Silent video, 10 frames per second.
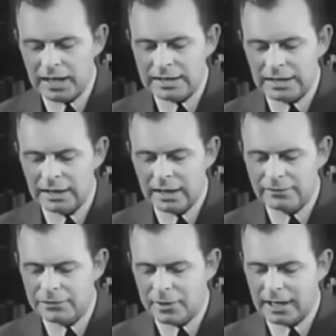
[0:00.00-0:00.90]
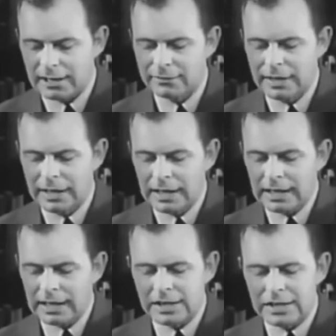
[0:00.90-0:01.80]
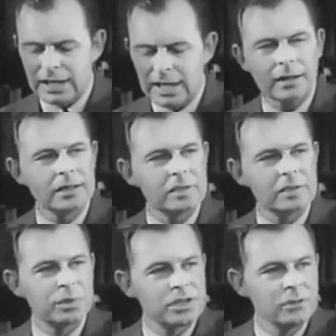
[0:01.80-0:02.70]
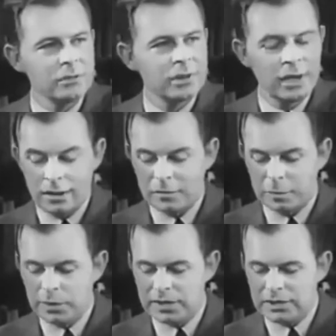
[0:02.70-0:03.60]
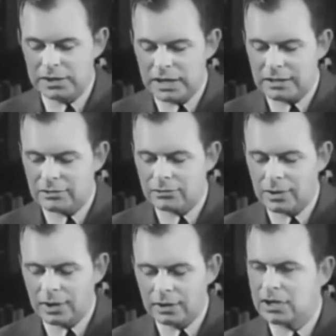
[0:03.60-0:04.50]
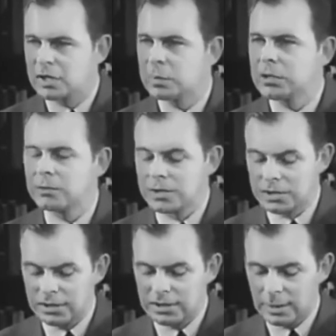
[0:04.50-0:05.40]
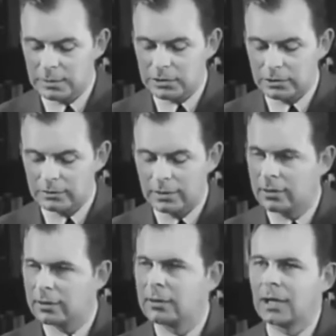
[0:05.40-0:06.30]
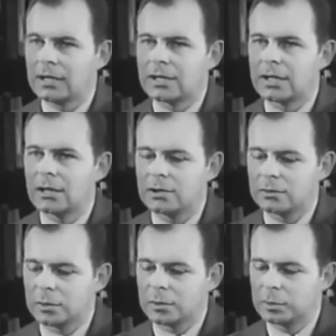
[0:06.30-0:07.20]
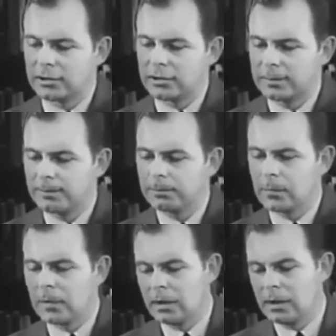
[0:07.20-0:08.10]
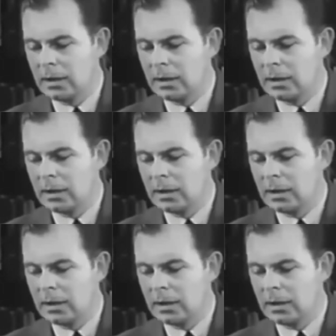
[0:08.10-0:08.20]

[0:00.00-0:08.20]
force behind its life drive is its endless pursuit of prestige, conspicuous consumption, and sensual pleasure.